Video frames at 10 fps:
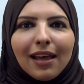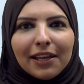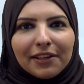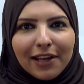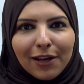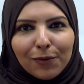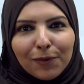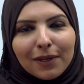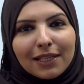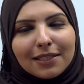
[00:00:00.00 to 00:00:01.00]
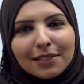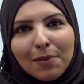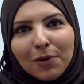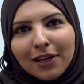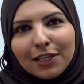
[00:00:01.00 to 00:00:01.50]
And now let's
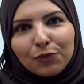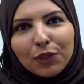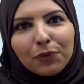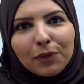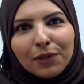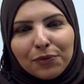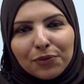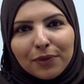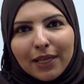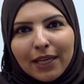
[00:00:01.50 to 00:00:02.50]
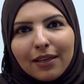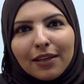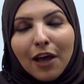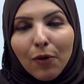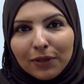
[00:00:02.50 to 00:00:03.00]
summarize what we learned today
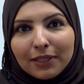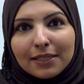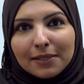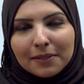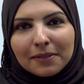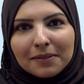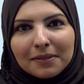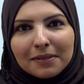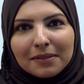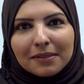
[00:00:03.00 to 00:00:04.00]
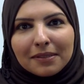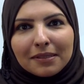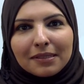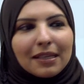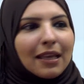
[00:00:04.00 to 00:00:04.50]
in our lesson.
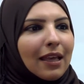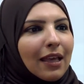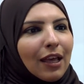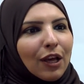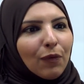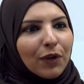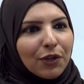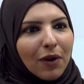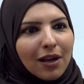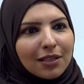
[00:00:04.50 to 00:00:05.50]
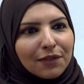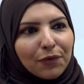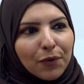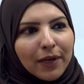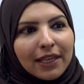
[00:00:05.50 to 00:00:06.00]
When you ask
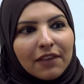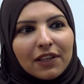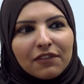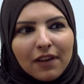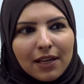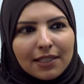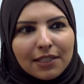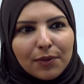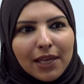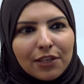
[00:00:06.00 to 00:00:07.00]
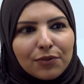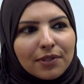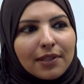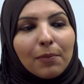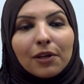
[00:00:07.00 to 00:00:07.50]
for and give advice, you can use the